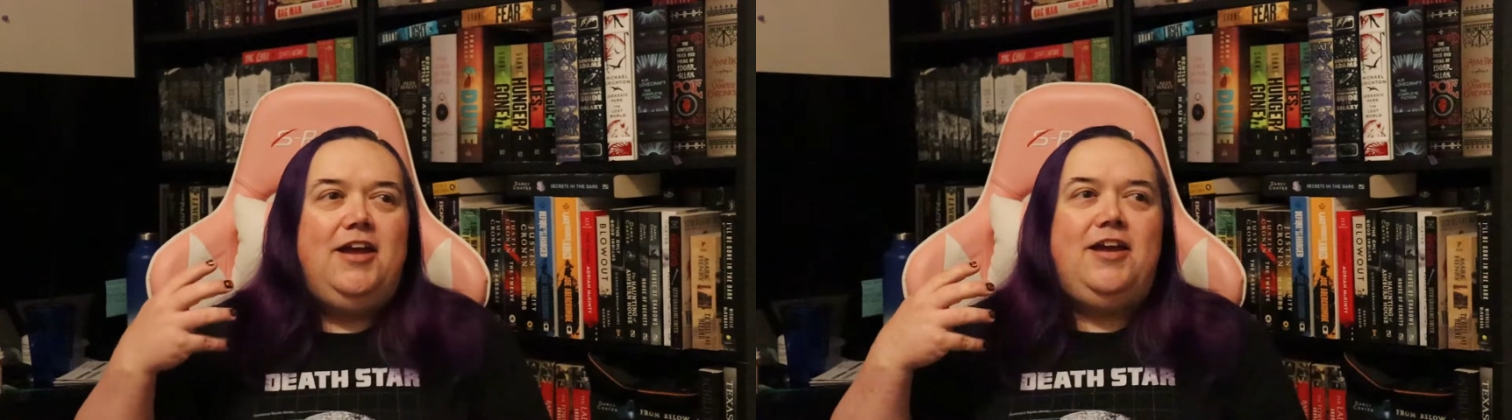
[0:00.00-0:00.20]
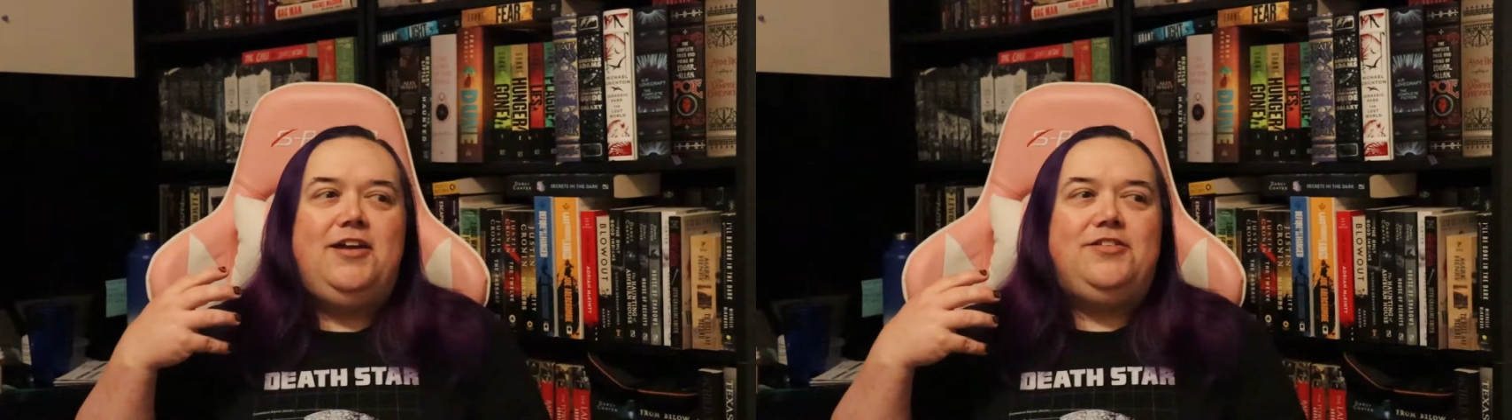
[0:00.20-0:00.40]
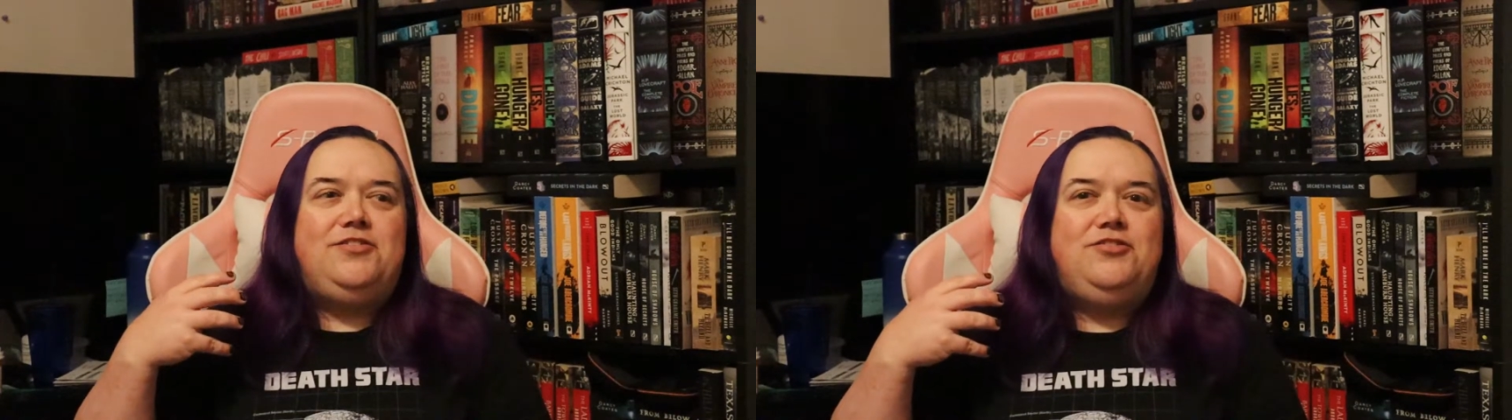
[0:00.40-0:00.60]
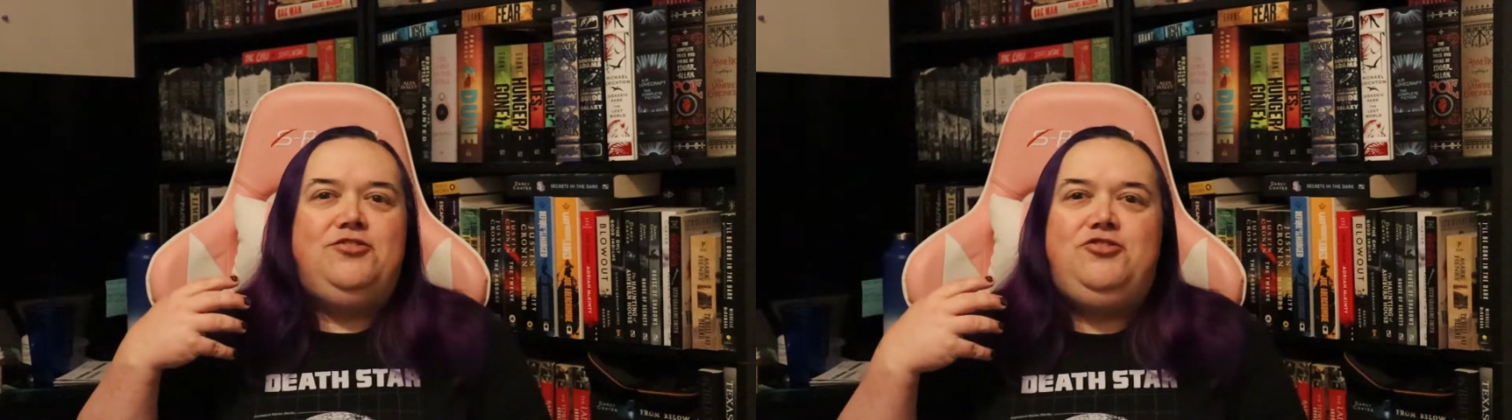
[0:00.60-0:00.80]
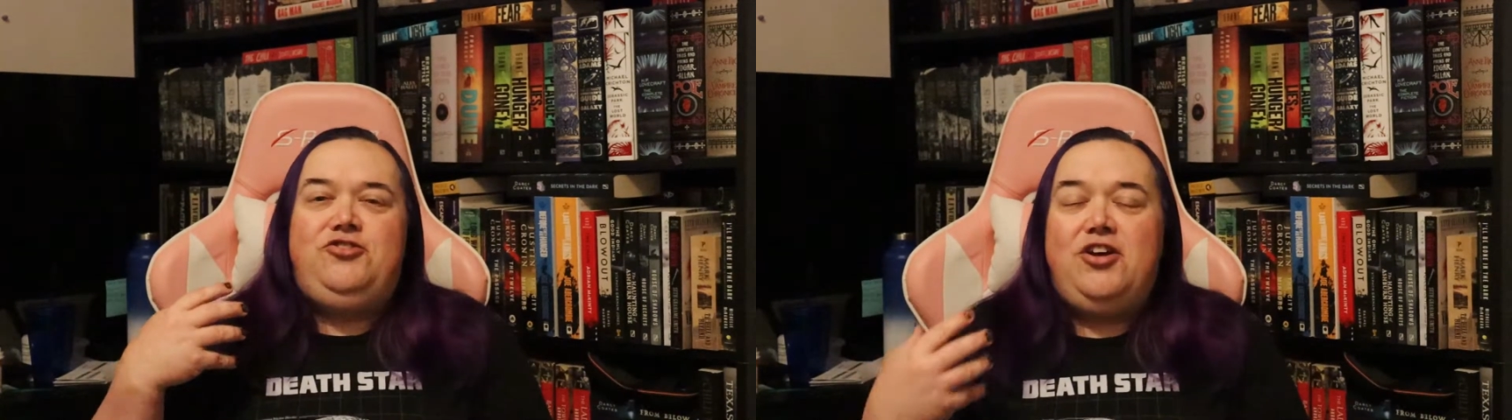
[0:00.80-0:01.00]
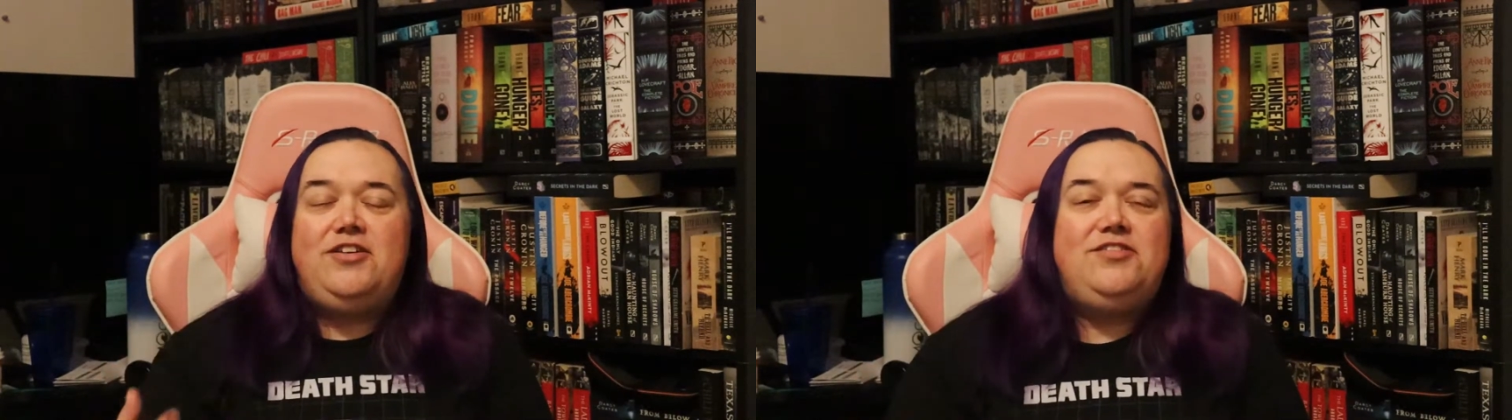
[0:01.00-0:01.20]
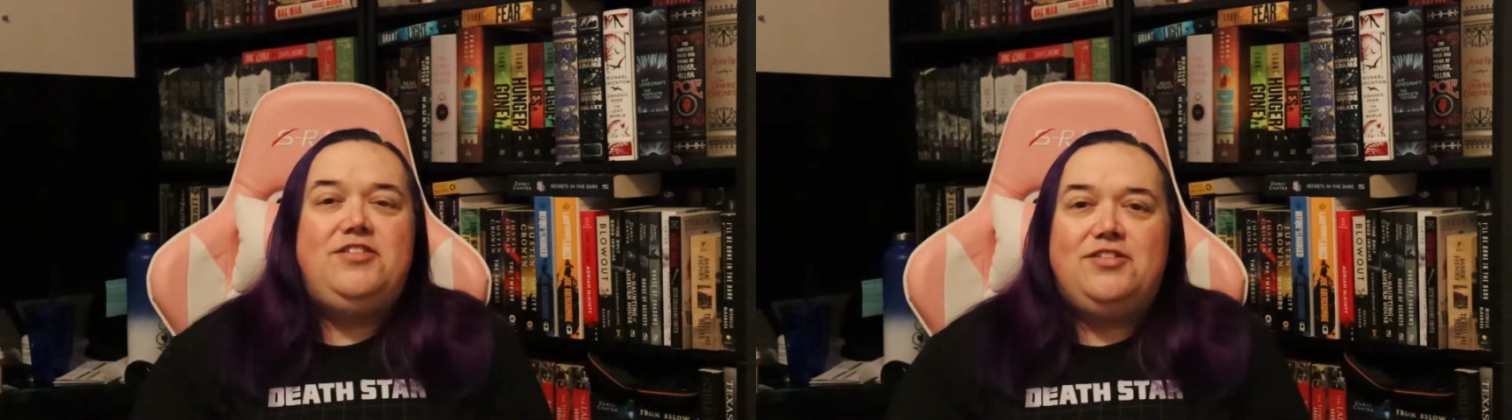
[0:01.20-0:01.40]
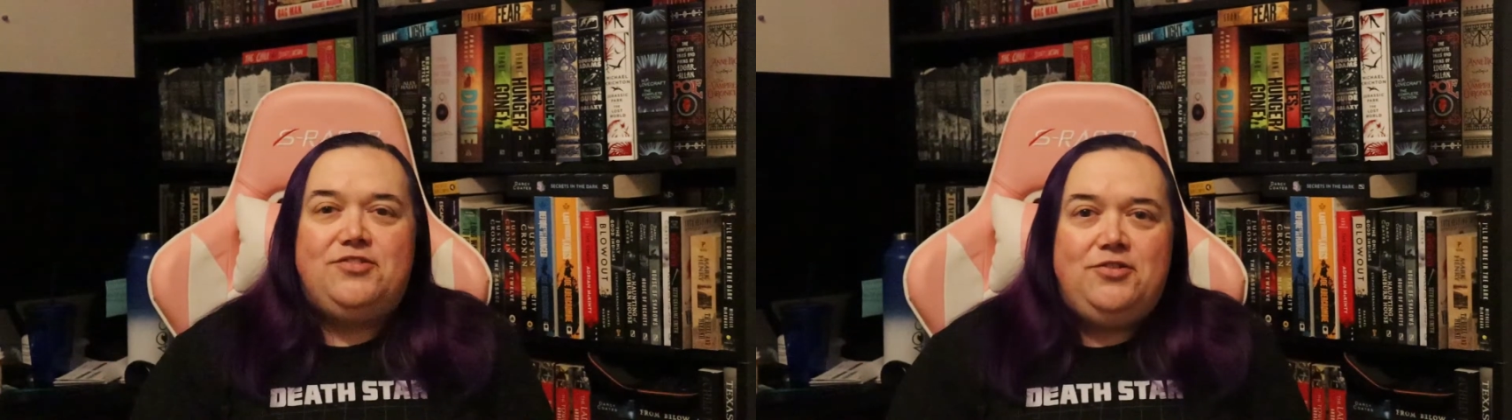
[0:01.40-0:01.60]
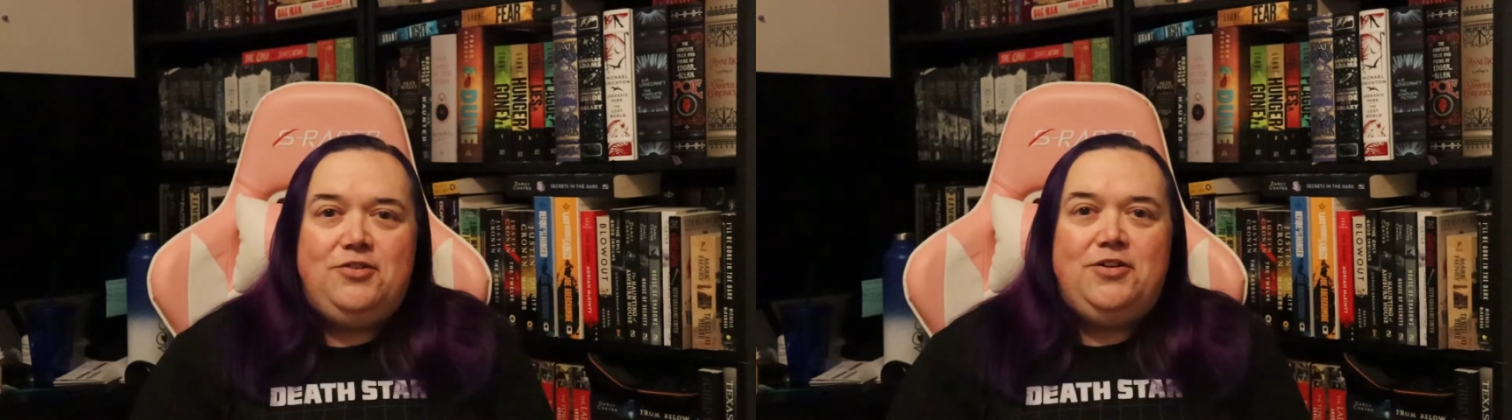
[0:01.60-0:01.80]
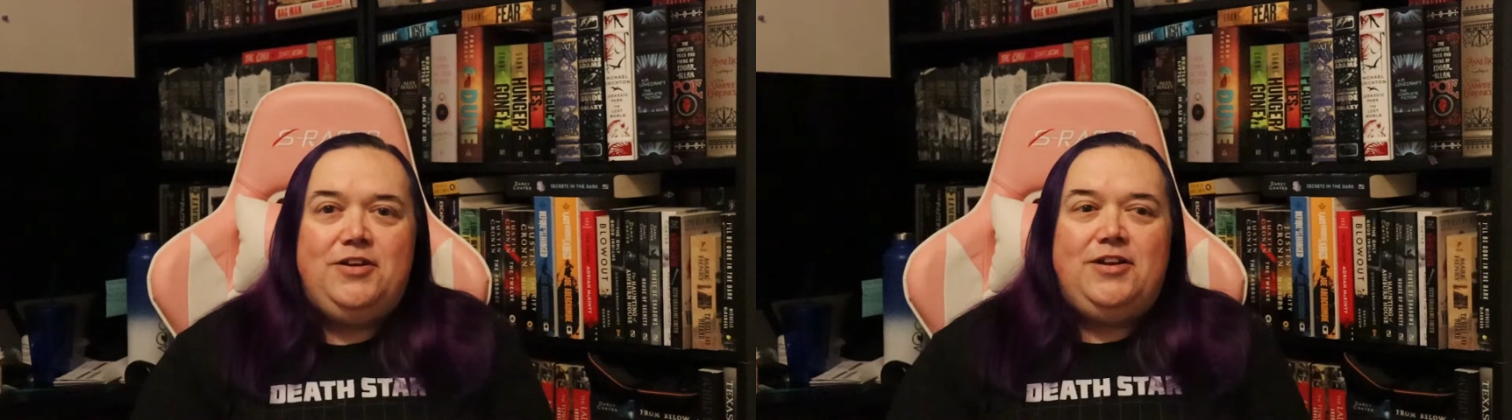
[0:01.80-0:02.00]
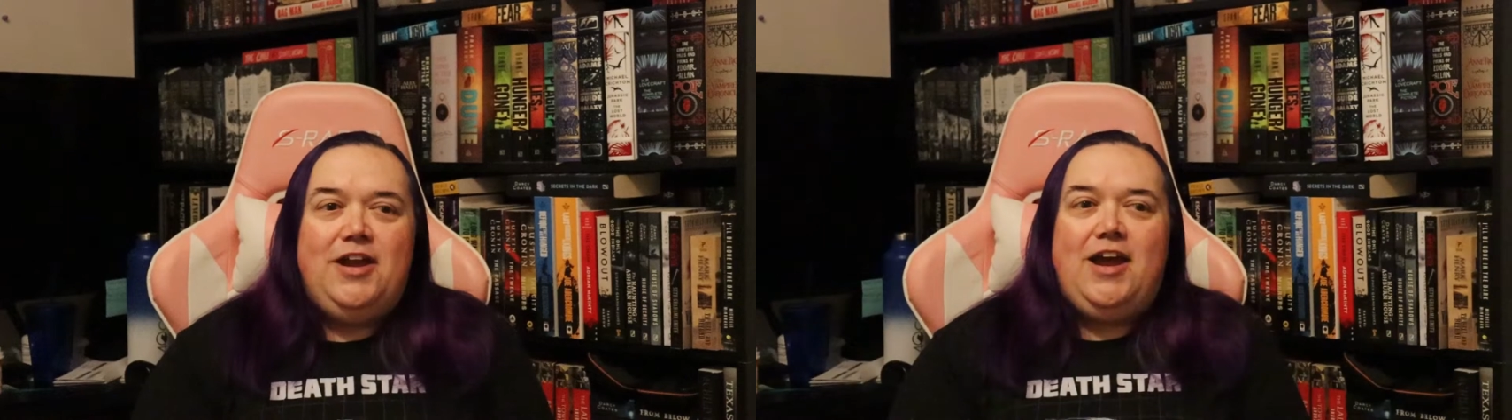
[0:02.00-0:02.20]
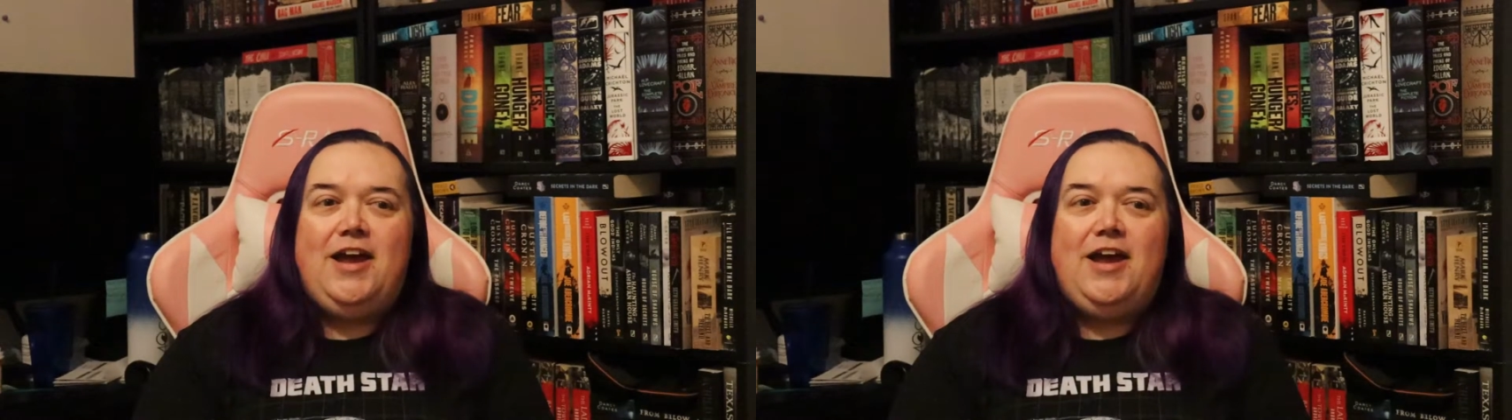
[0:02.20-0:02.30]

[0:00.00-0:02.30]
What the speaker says: is just as good